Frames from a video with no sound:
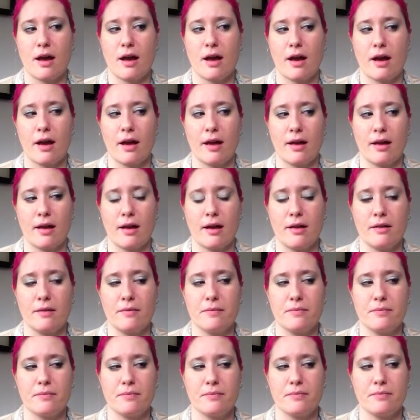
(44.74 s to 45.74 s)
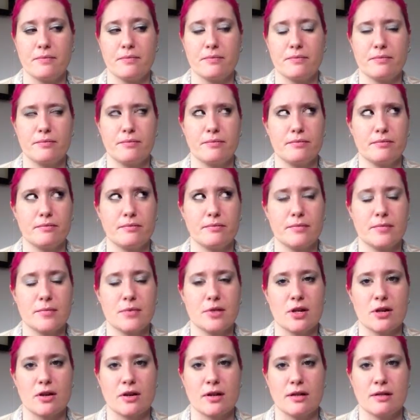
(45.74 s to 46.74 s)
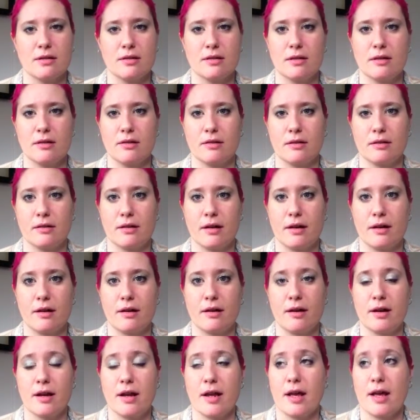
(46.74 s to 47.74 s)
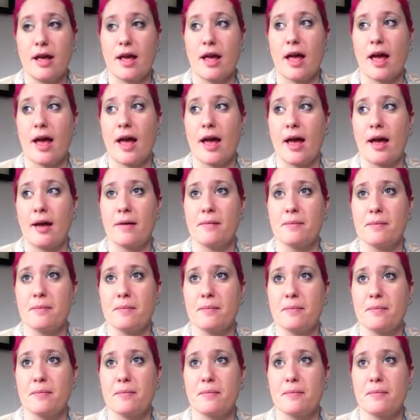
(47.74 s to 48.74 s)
I sorry, he's still in there. And